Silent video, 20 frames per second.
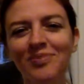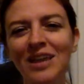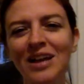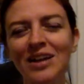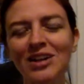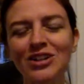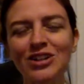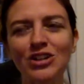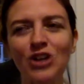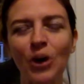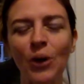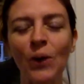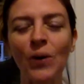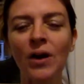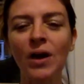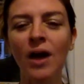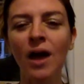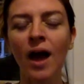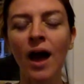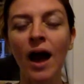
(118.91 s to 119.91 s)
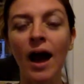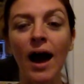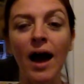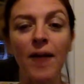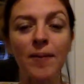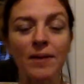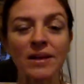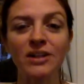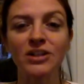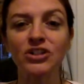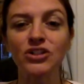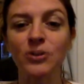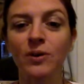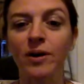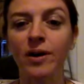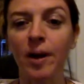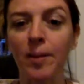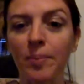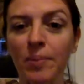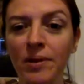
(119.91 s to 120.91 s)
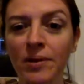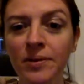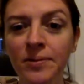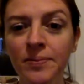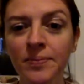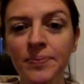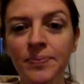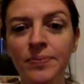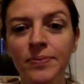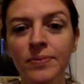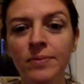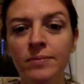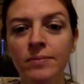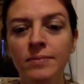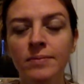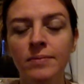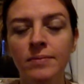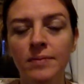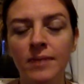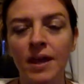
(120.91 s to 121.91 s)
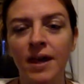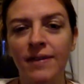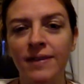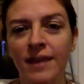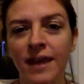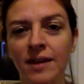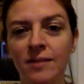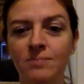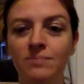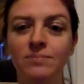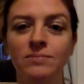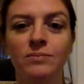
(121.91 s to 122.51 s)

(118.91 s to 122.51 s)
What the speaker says: So I'm going to do a couple and then